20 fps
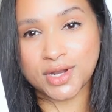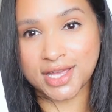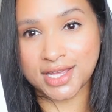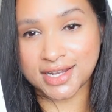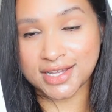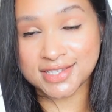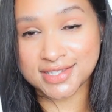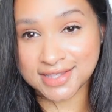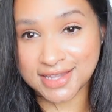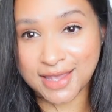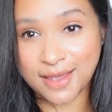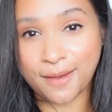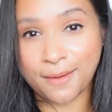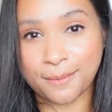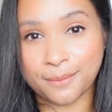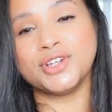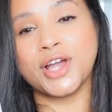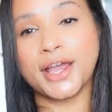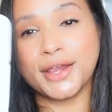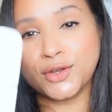It is the
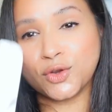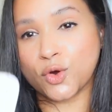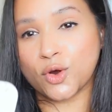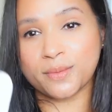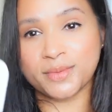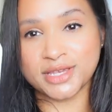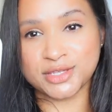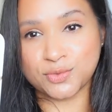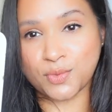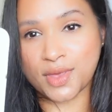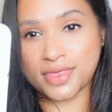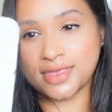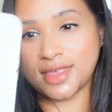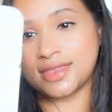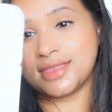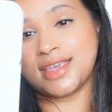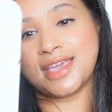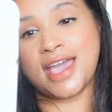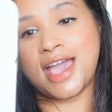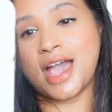ginormous one
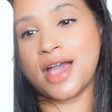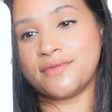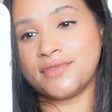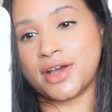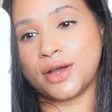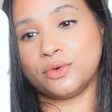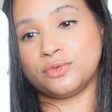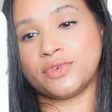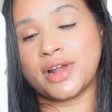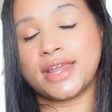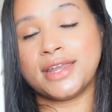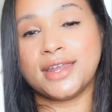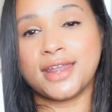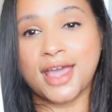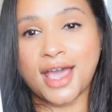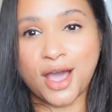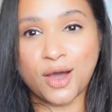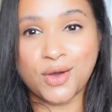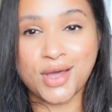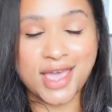that they have out right
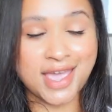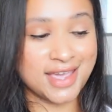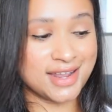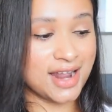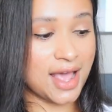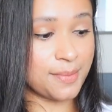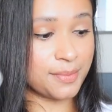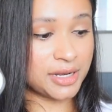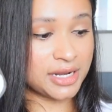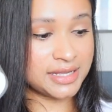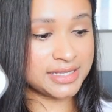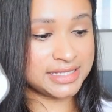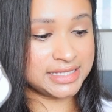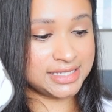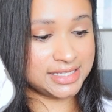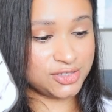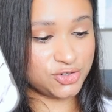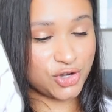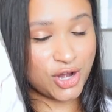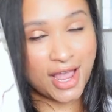now, and I'm gonna
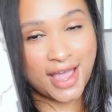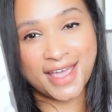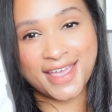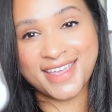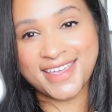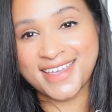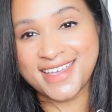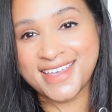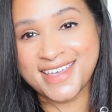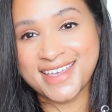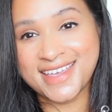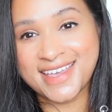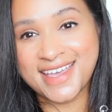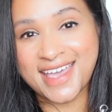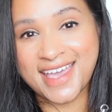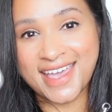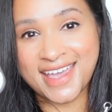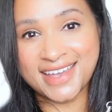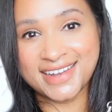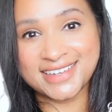try,
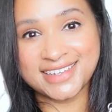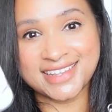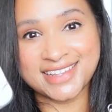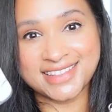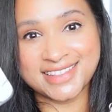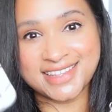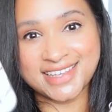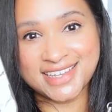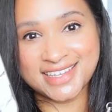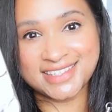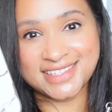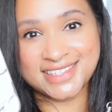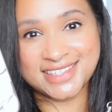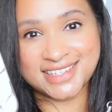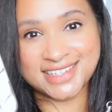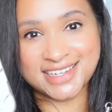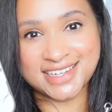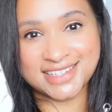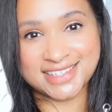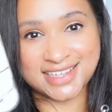and
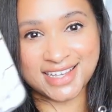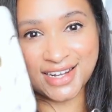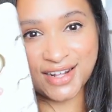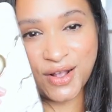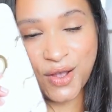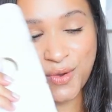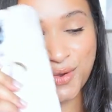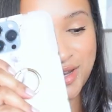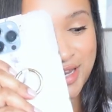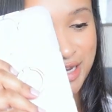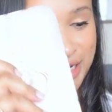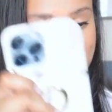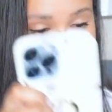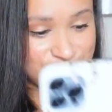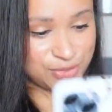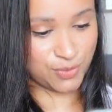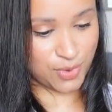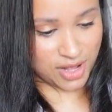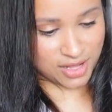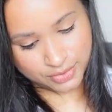this is gonna go in here
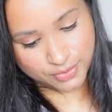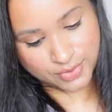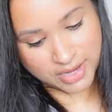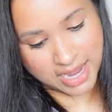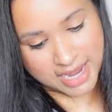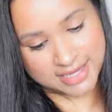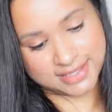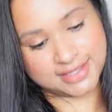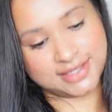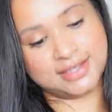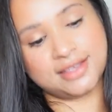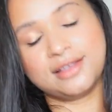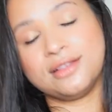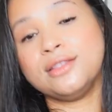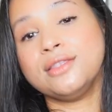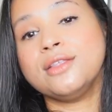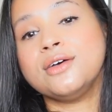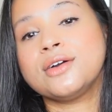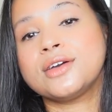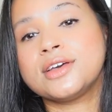as well. You guys,
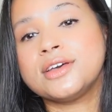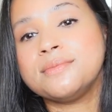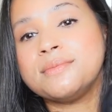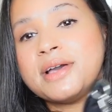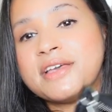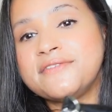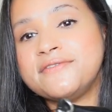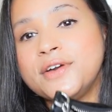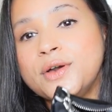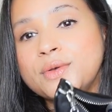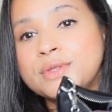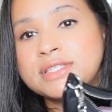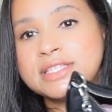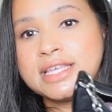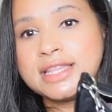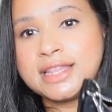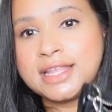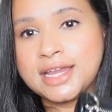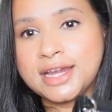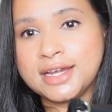look, my phone's
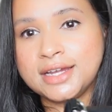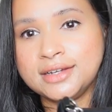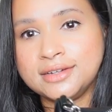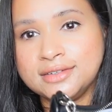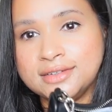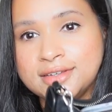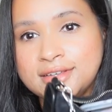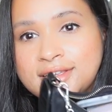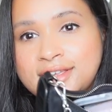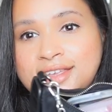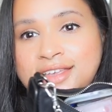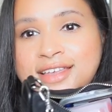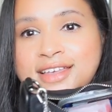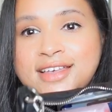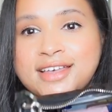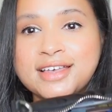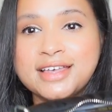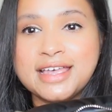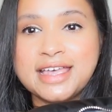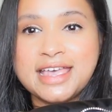in there,
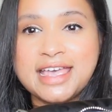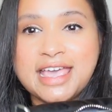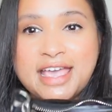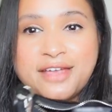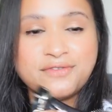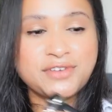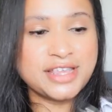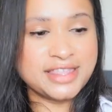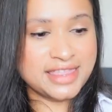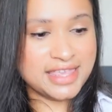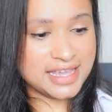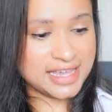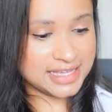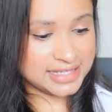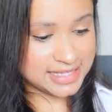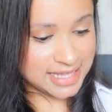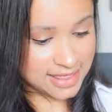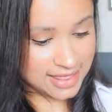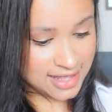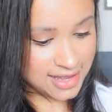everything
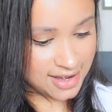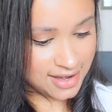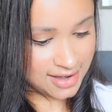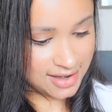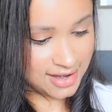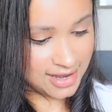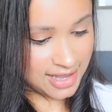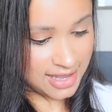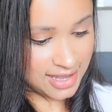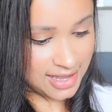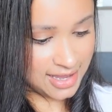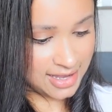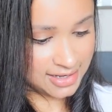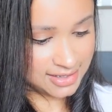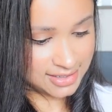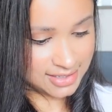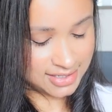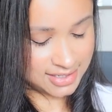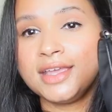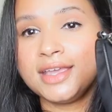is in there,
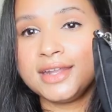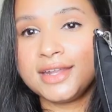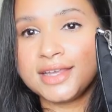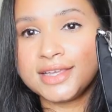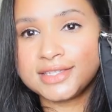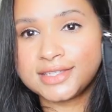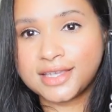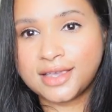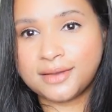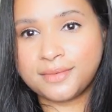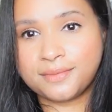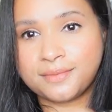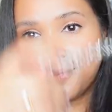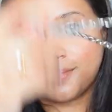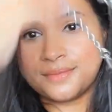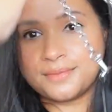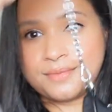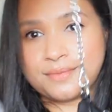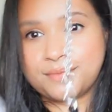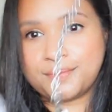and it is
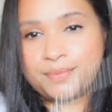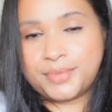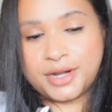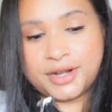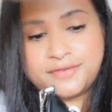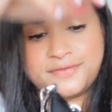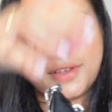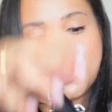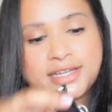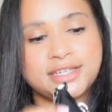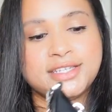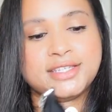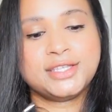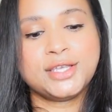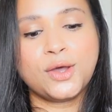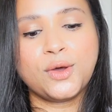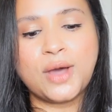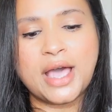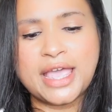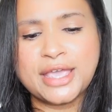perfect.
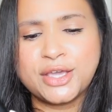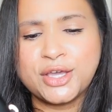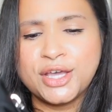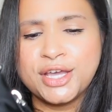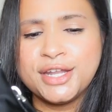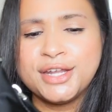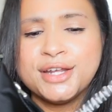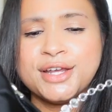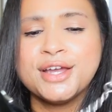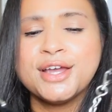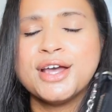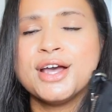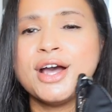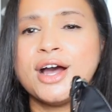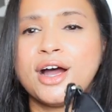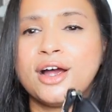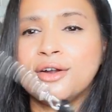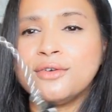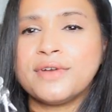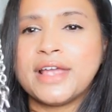So I
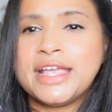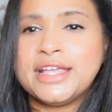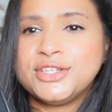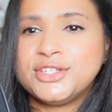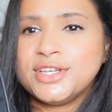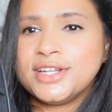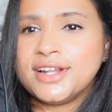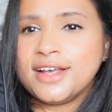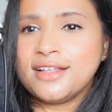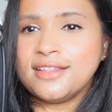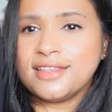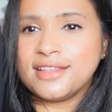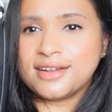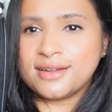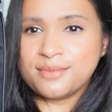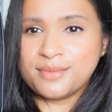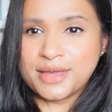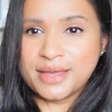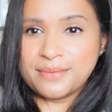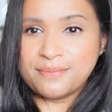could arrange it a
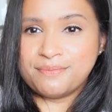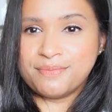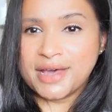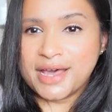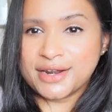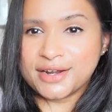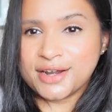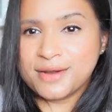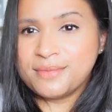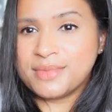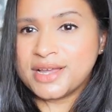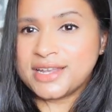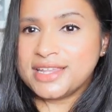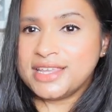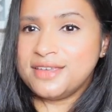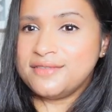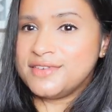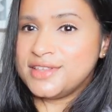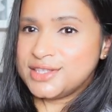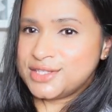little bit better, but
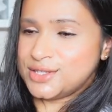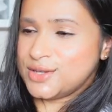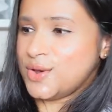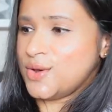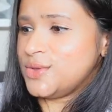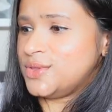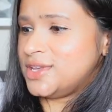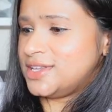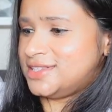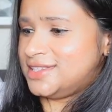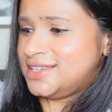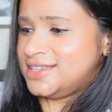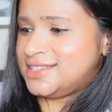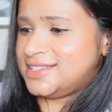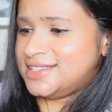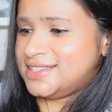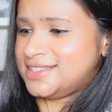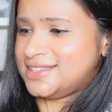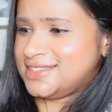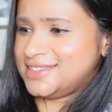even so, this is
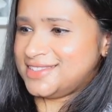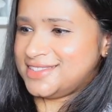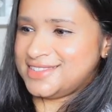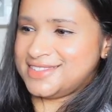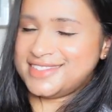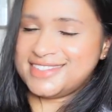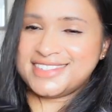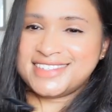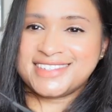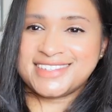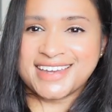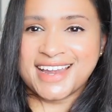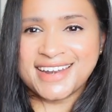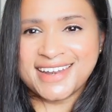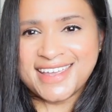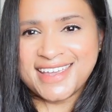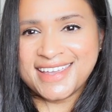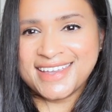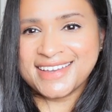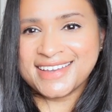
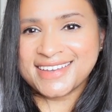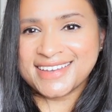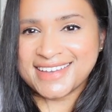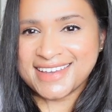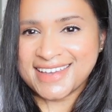stunning.